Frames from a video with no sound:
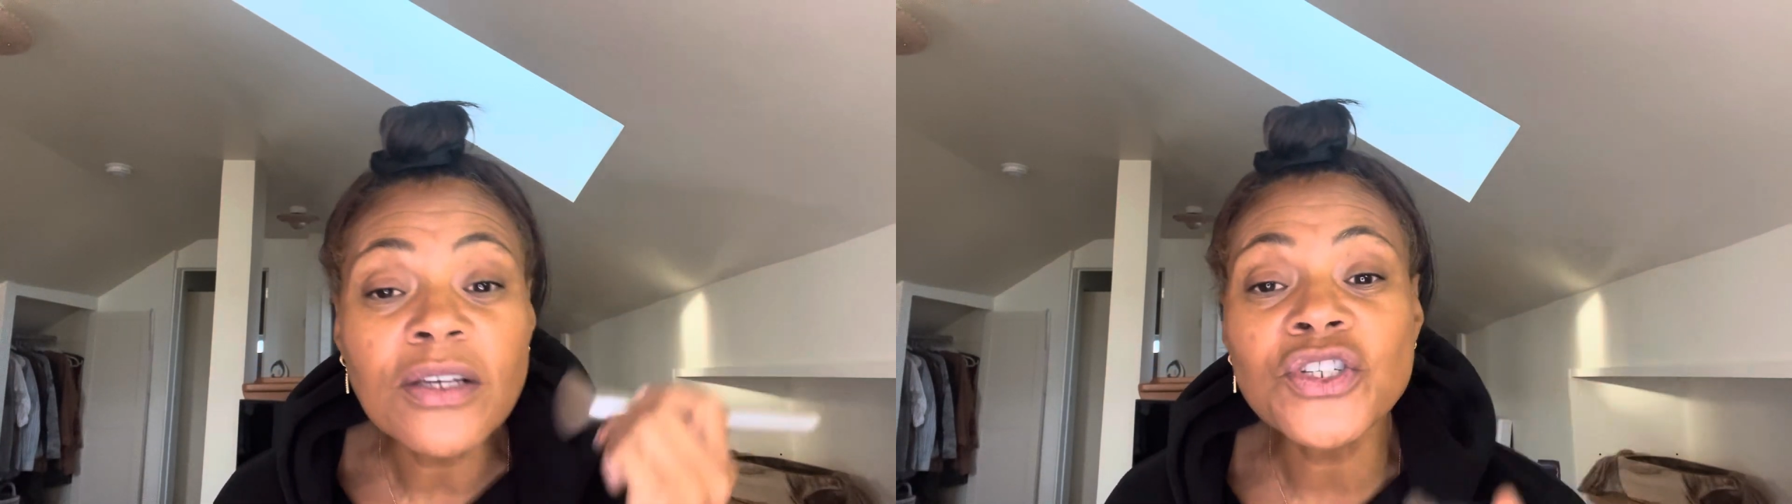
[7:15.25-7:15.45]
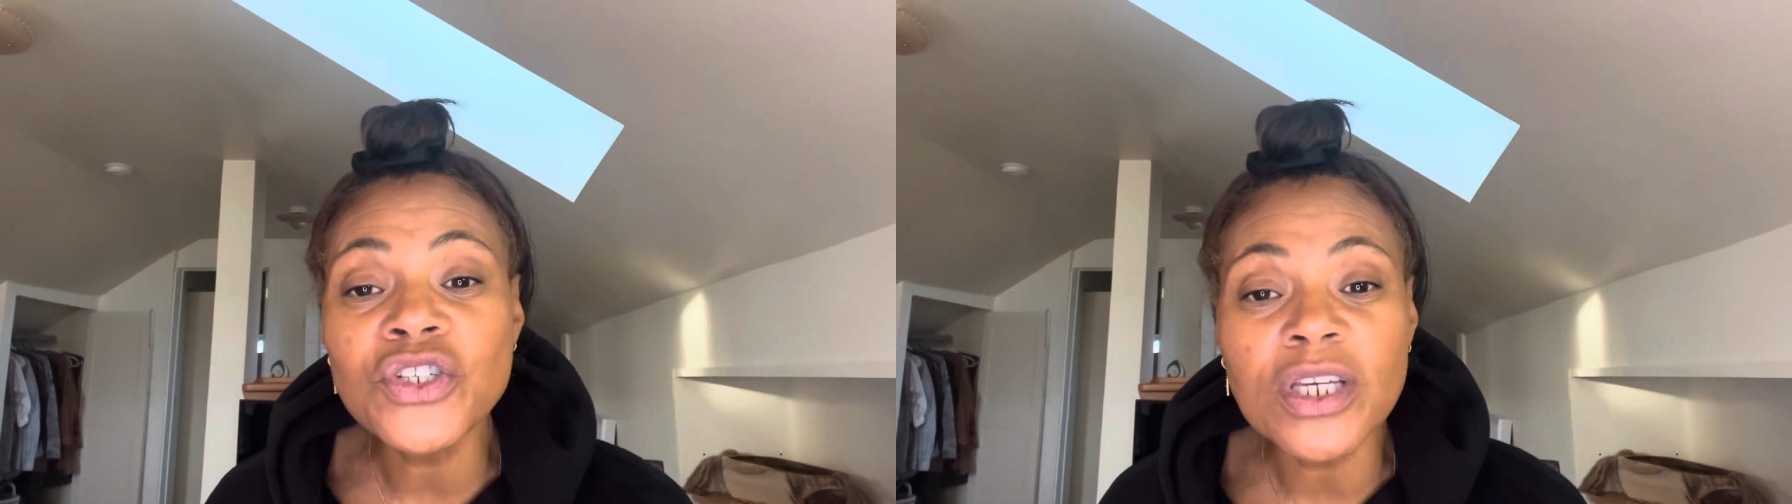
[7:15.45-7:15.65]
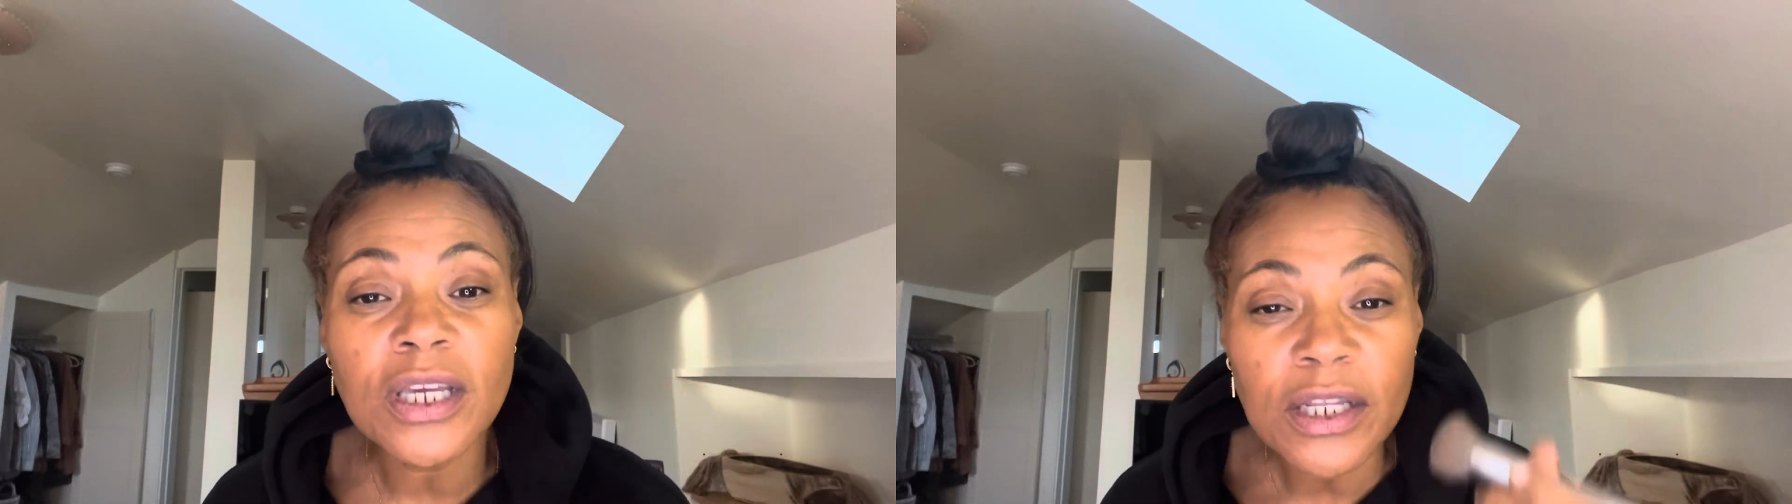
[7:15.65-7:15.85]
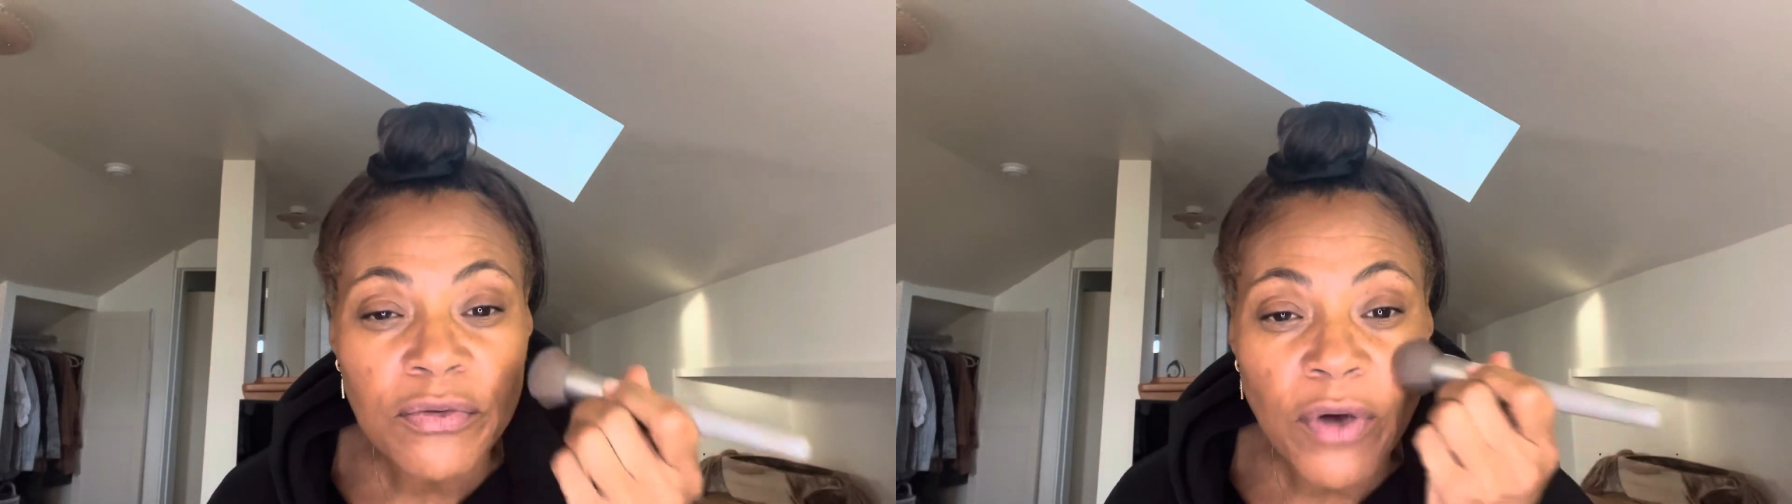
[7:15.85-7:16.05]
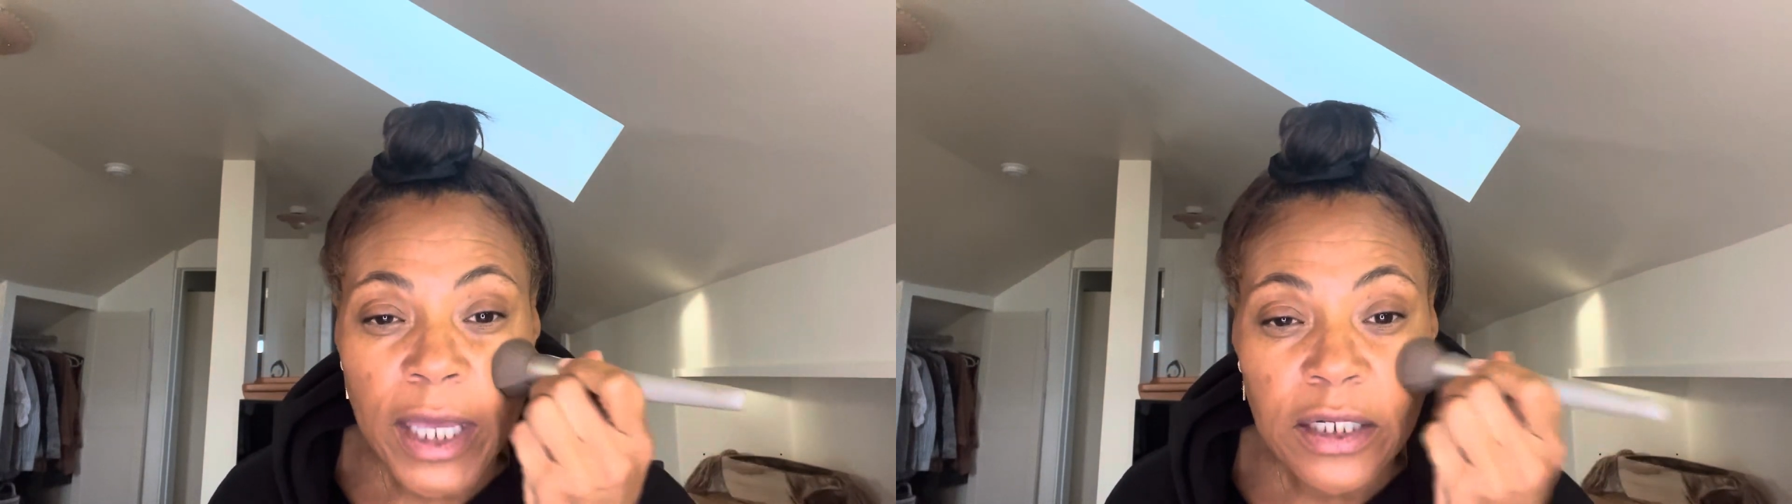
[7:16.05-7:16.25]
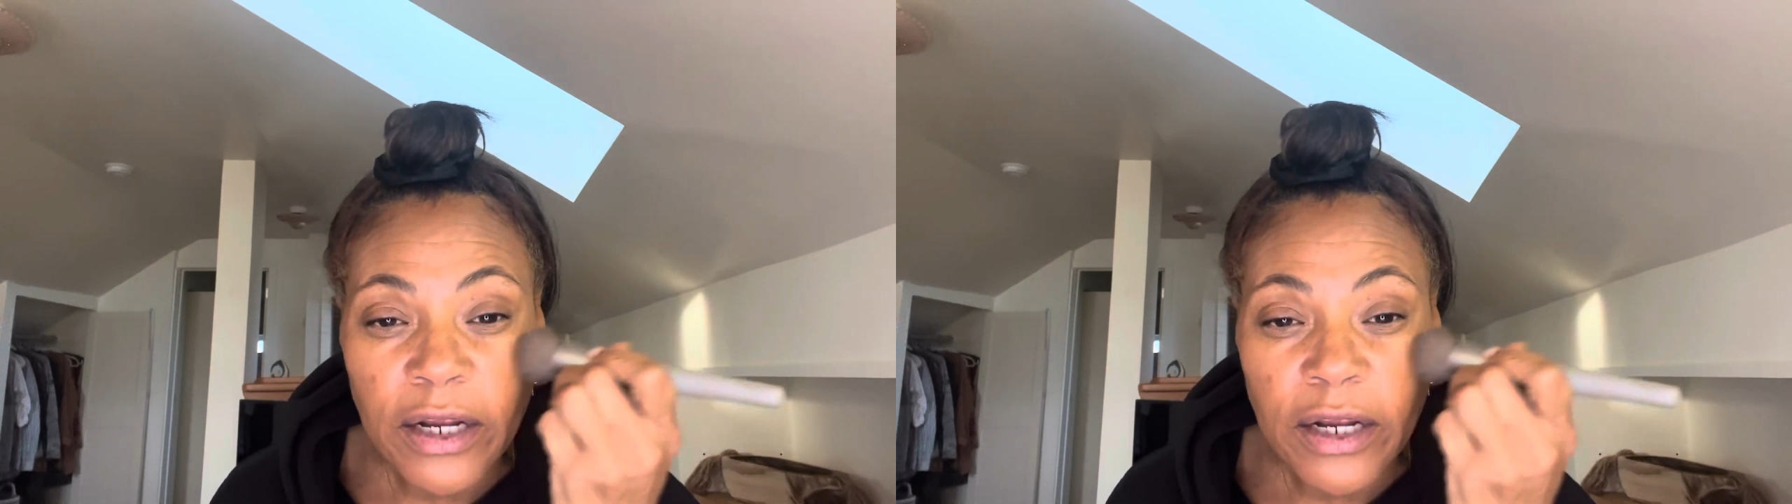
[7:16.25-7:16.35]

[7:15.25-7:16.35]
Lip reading: she invited